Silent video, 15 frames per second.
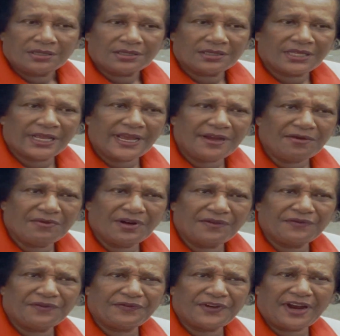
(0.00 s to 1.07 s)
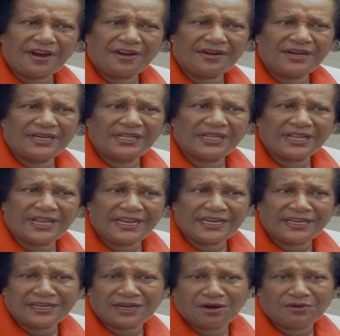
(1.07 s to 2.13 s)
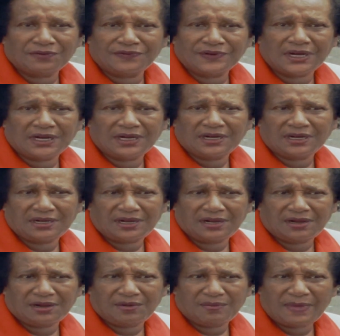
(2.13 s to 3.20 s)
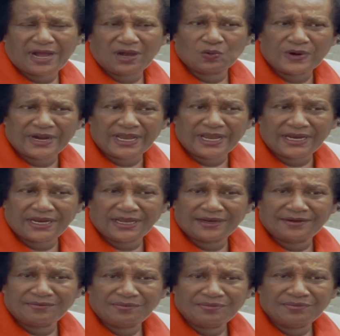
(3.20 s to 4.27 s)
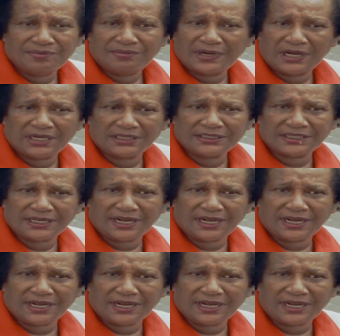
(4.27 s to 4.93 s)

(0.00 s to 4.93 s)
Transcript: They were very elated over my winning, but